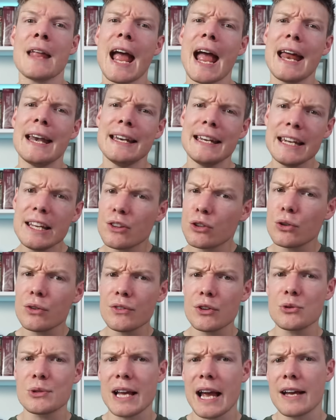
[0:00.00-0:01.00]
and neither
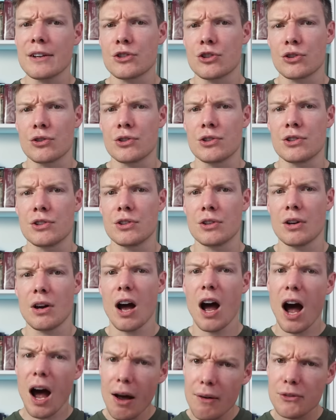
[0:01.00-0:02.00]
of those answers
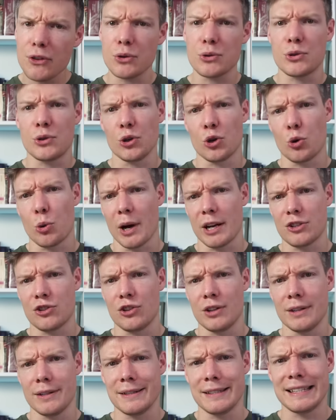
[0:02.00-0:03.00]
of those two
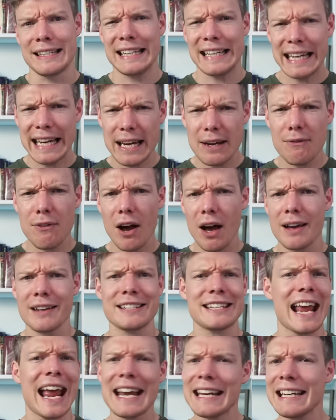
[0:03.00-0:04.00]
questions give
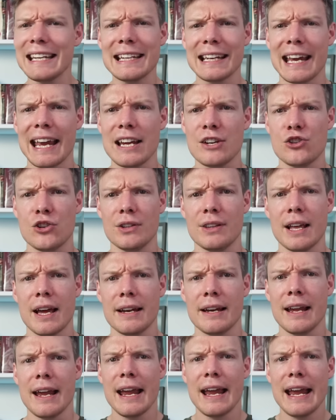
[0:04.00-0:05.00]
us any indication
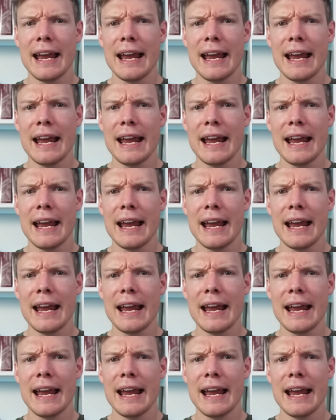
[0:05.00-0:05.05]
that